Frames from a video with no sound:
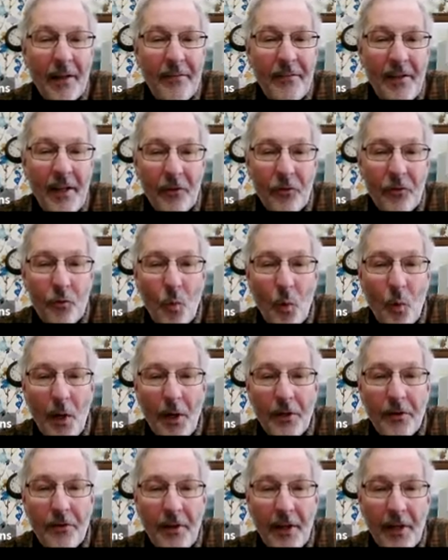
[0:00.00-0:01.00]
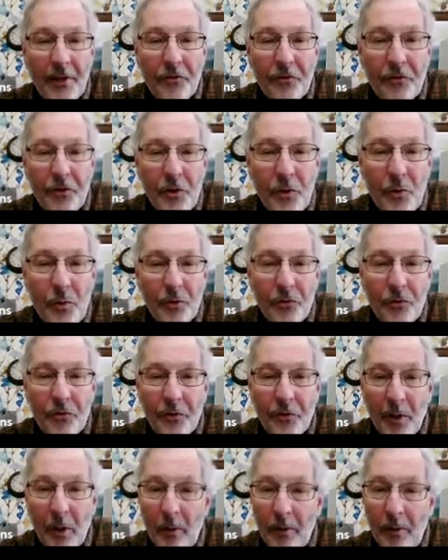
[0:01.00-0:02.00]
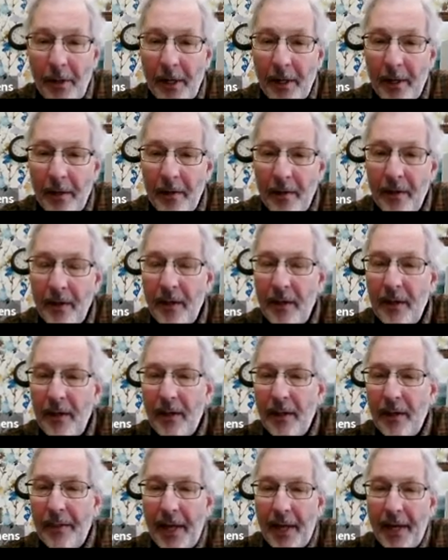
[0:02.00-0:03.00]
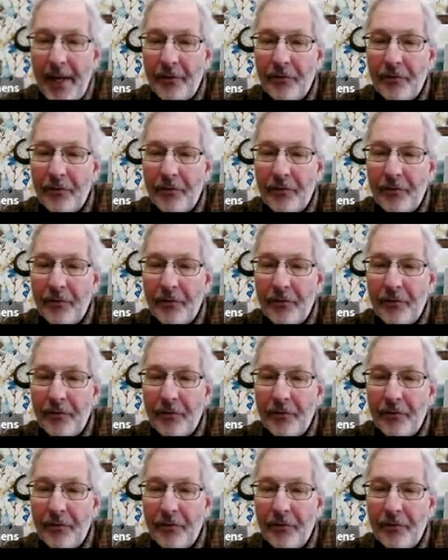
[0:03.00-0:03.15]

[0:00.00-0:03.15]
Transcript: Test 1 and test 2 is still there. That